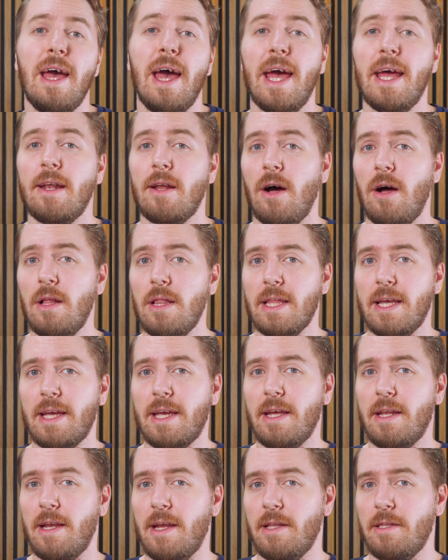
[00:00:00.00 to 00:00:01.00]
and I'll link
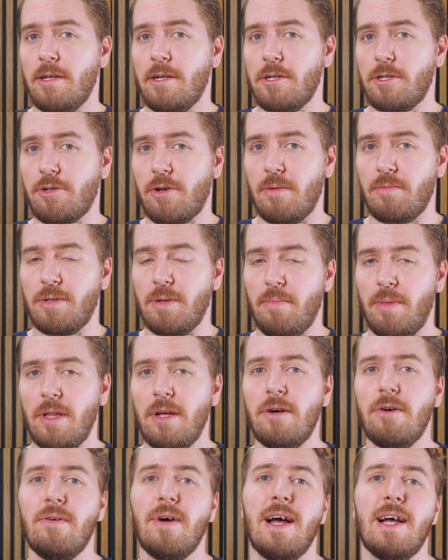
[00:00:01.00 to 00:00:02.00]
it in the description
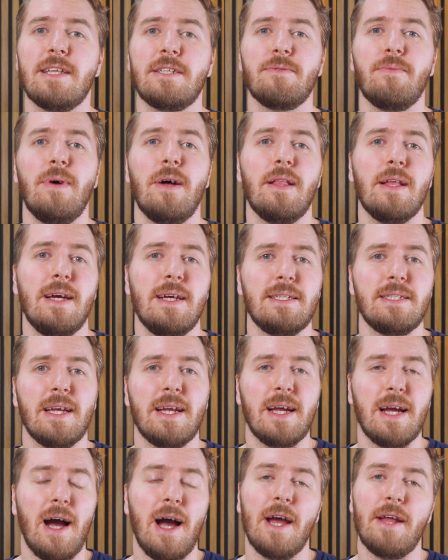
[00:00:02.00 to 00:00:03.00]
below, as well as a
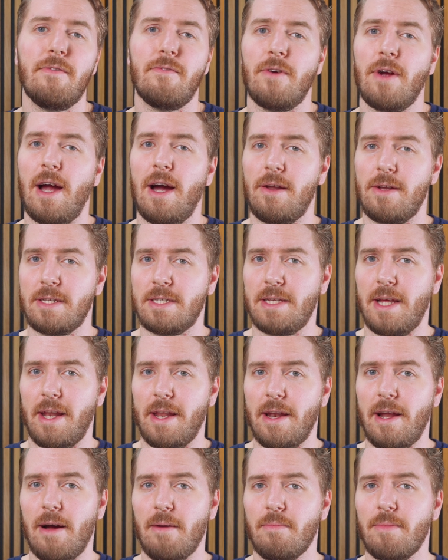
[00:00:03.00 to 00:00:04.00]
guide for how to set
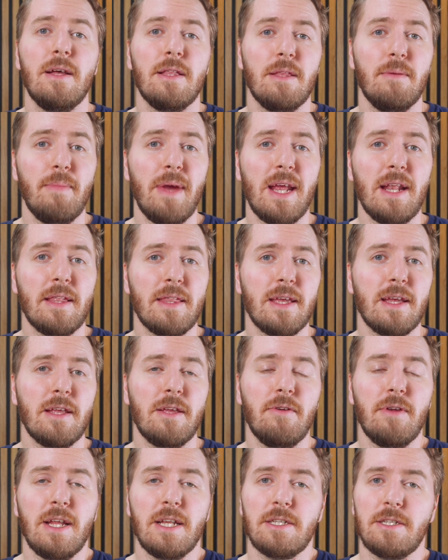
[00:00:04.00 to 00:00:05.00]
it up. The main thing
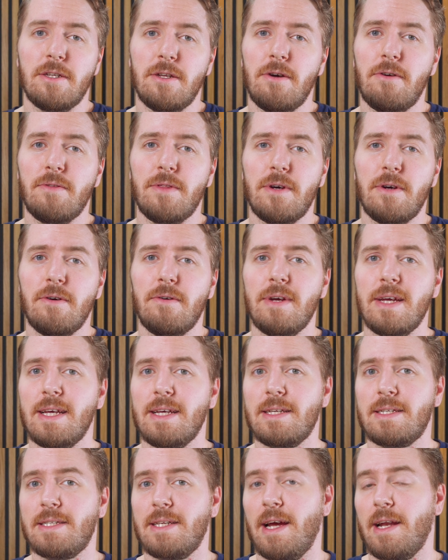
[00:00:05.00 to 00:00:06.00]
you need to know though
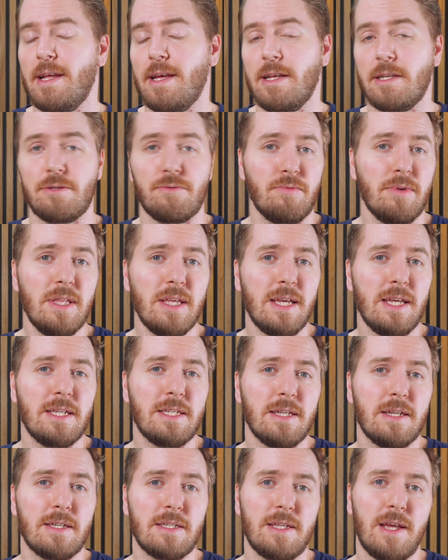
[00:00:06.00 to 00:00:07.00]
is that it's really
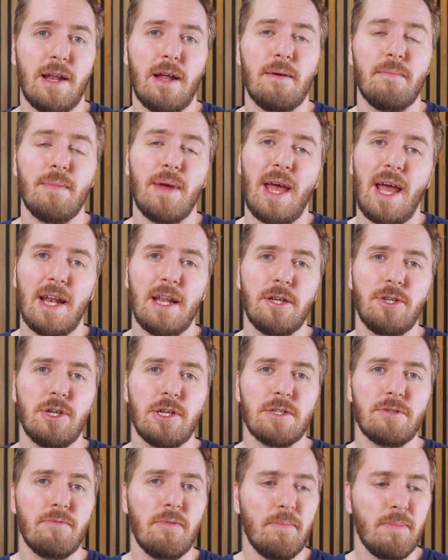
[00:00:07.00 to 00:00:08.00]
easy to set up, and it
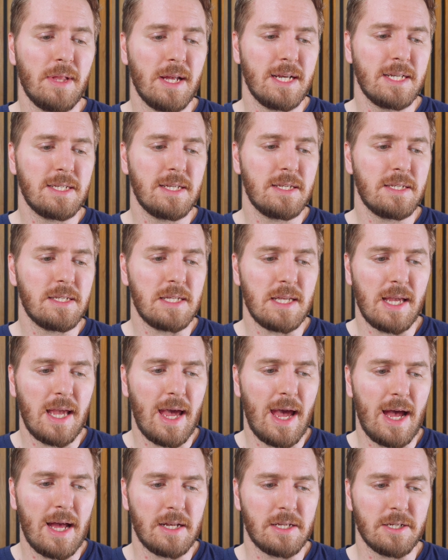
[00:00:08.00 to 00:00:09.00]
just replaces the
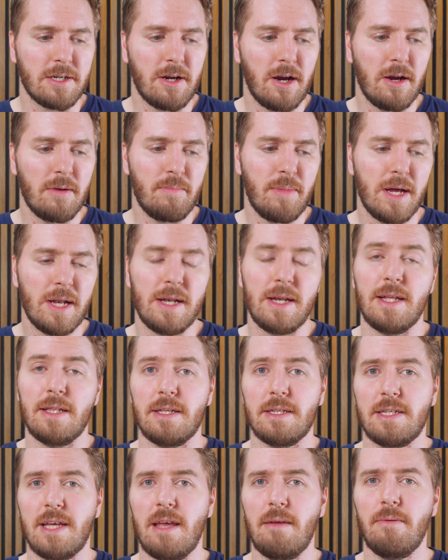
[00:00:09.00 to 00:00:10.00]
add to cart button in the
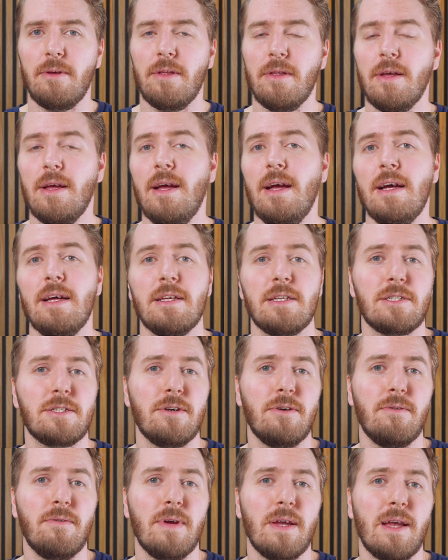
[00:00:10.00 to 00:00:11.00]
table,
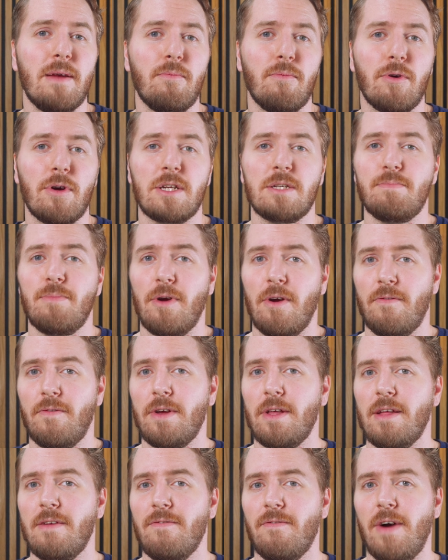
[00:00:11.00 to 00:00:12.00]
so it works
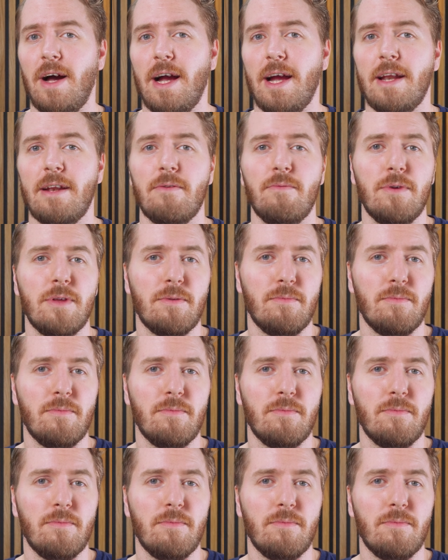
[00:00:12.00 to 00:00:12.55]
perfectly fine with